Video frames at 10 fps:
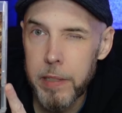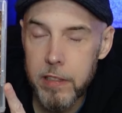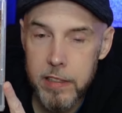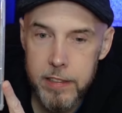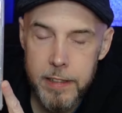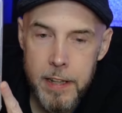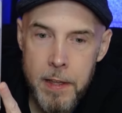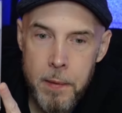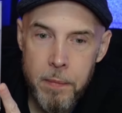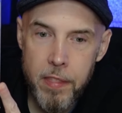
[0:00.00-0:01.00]
Maryland.
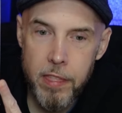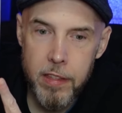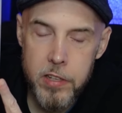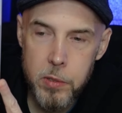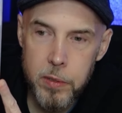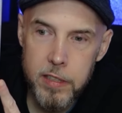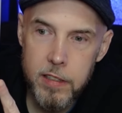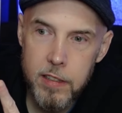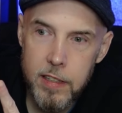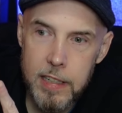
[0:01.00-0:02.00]
This
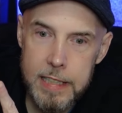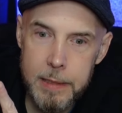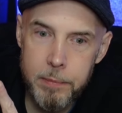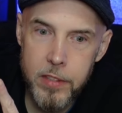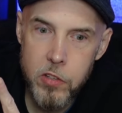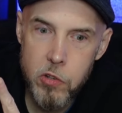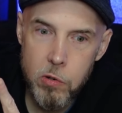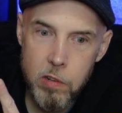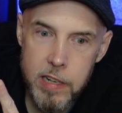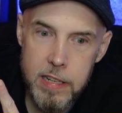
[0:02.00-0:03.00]
one, the
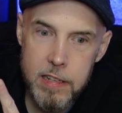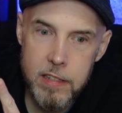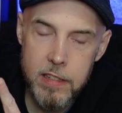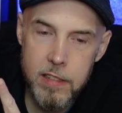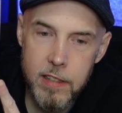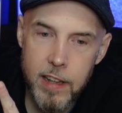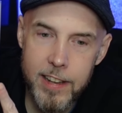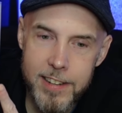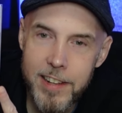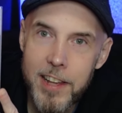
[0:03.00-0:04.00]
story is
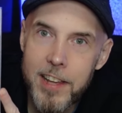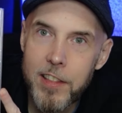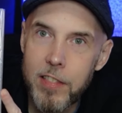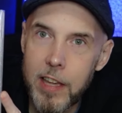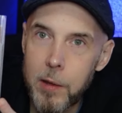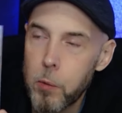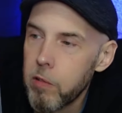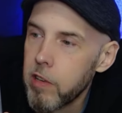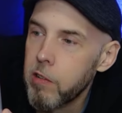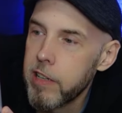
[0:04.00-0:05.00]
that they
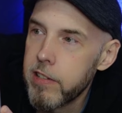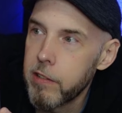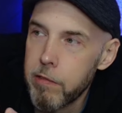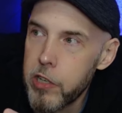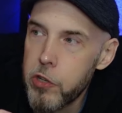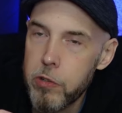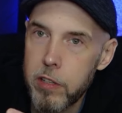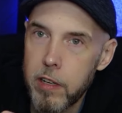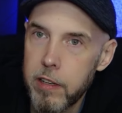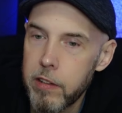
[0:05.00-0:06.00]
were requesting reshoots
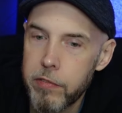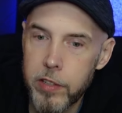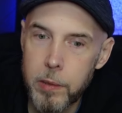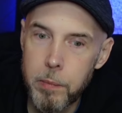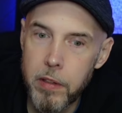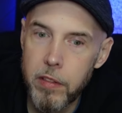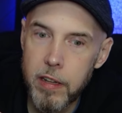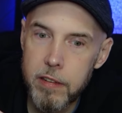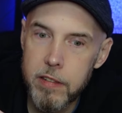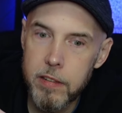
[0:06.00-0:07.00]
on another film
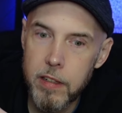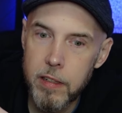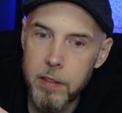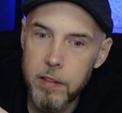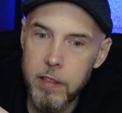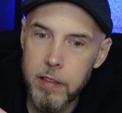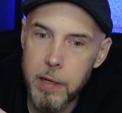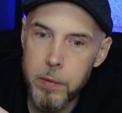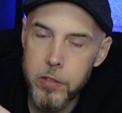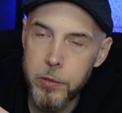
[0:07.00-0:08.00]
that
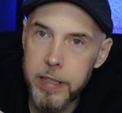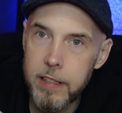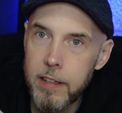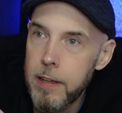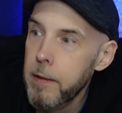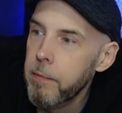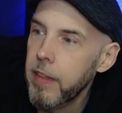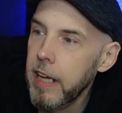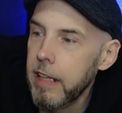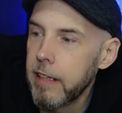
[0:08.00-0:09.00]
they were doing,
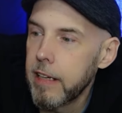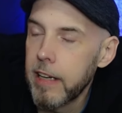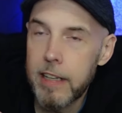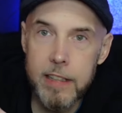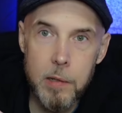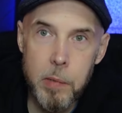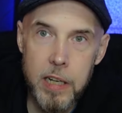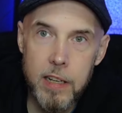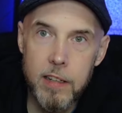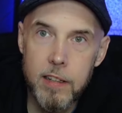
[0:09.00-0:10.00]
and the guy got the
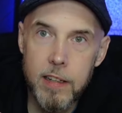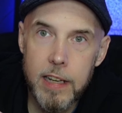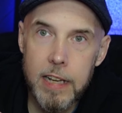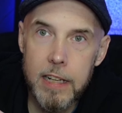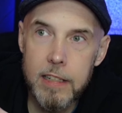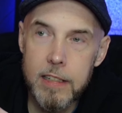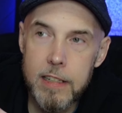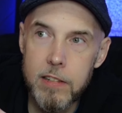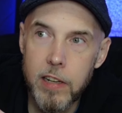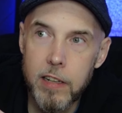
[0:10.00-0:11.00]
money and
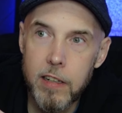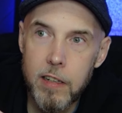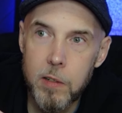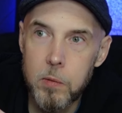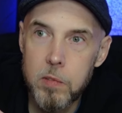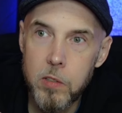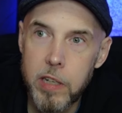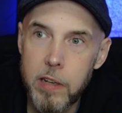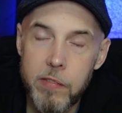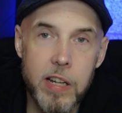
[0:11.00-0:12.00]
he's like, oh,
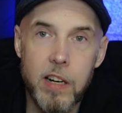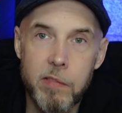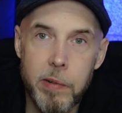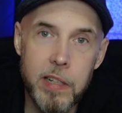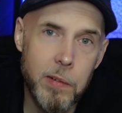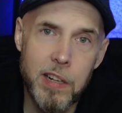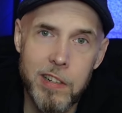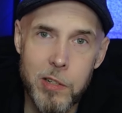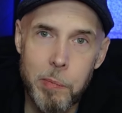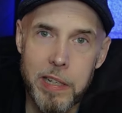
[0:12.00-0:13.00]
okay, I've got enough money. Why don't
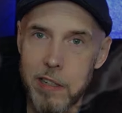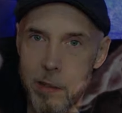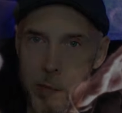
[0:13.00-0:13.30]
I just make another